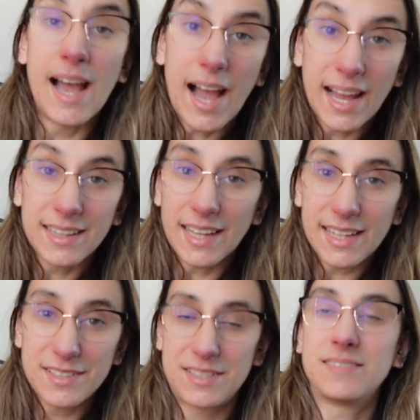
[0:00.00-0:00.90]

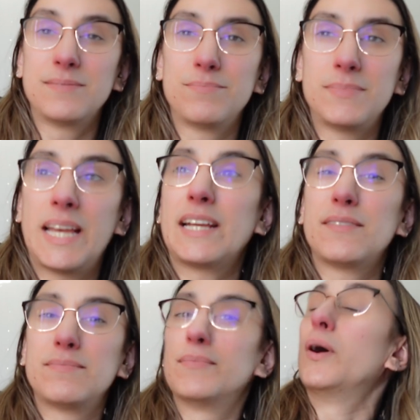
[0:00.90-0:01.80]
like to
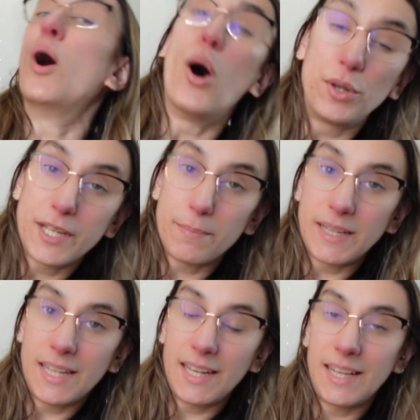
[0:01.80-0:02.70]
hold up my
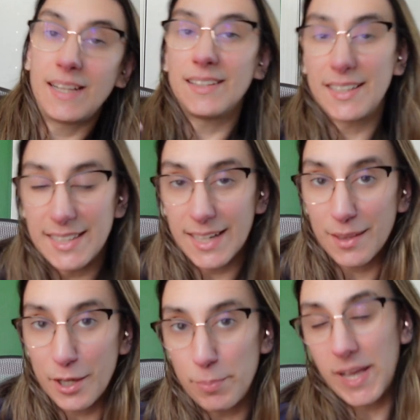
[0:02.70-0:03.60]
knitting, knit a
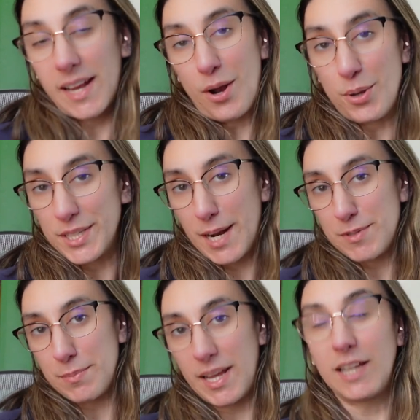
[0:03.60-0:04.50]
little bit, hold it up
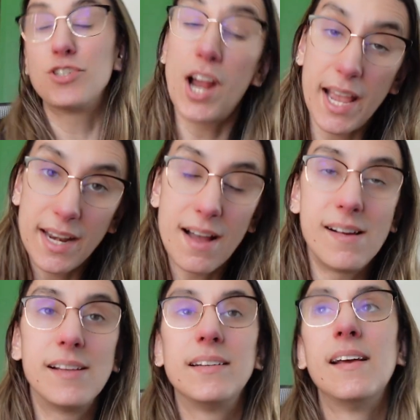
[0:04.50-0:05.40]
to me, try it
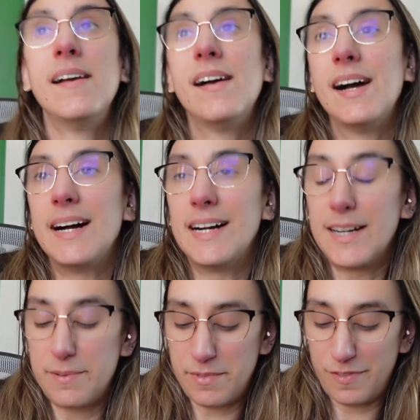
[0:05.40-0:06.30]
on,
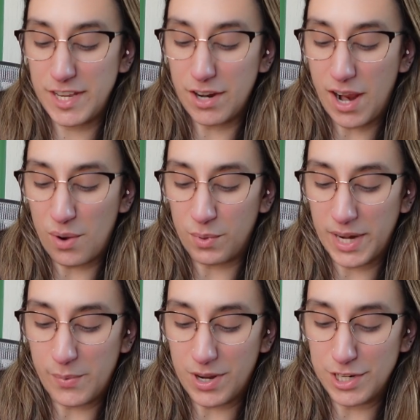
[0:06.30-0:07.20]
figure out what
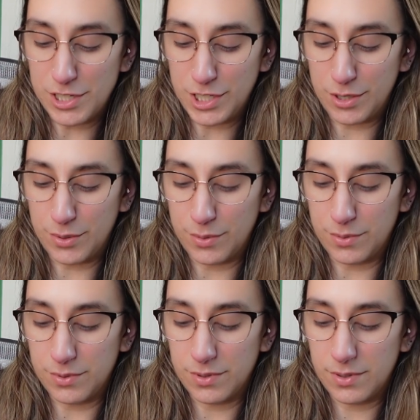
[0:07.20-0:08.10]
I want to
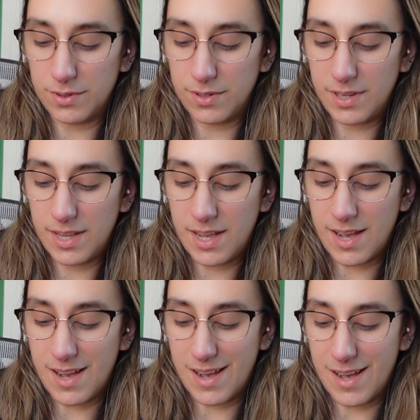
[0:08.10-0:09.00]
do,
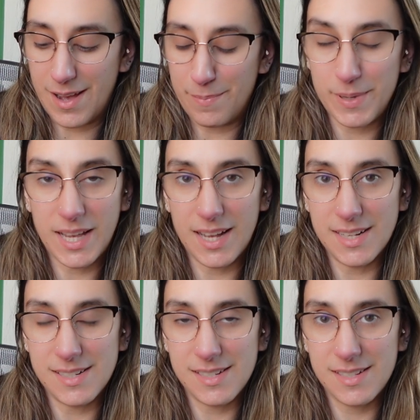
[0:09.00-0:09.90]

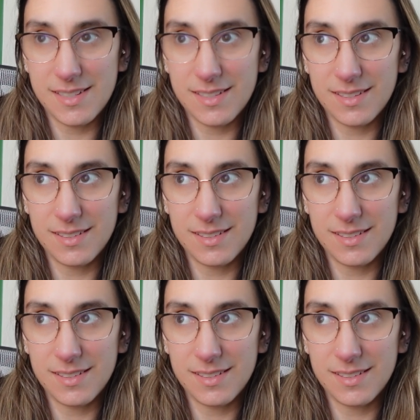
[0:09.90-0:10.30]
because